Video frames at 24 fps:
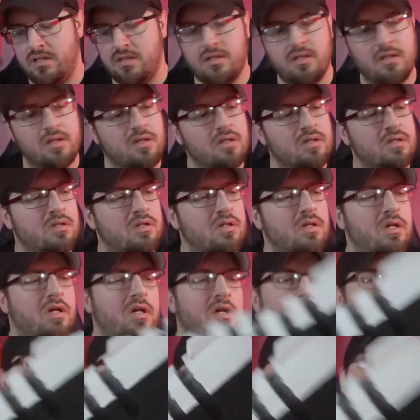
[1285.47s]
anything
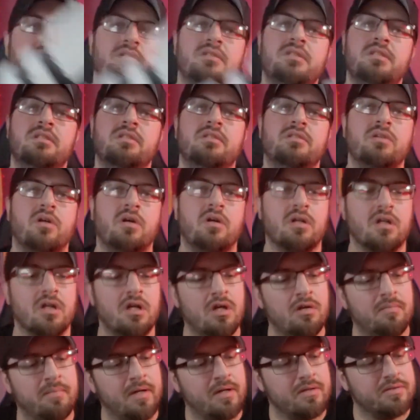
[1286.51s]
I else need to talk
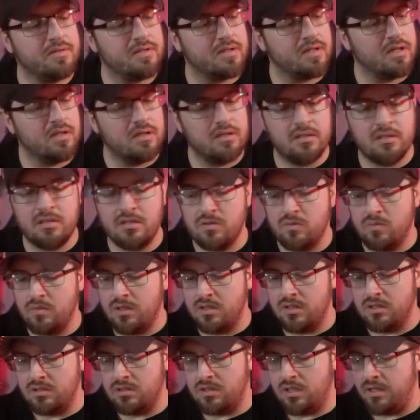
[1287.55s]
about the gun
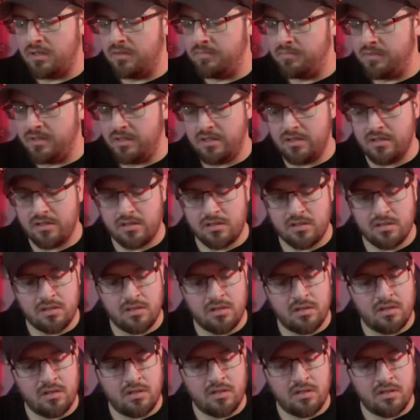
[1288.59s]
while I'm here?